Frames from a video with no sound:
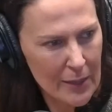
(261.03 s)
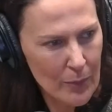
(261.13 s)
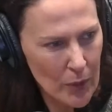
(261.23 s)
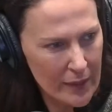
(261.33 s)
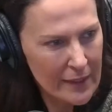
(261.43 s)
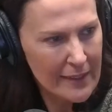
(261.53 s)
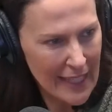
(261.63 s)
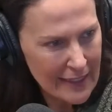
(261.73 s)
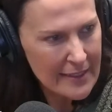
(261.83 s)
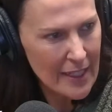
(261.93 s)
bought the
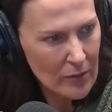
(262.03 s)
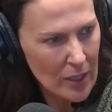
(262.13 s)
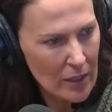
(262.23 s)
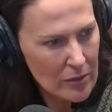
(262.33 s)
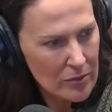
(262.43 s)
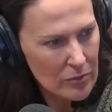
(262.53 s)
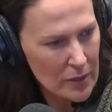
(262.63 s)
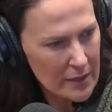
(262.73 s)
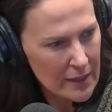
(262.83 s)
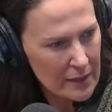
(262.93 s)
last townhouse, wasn't it?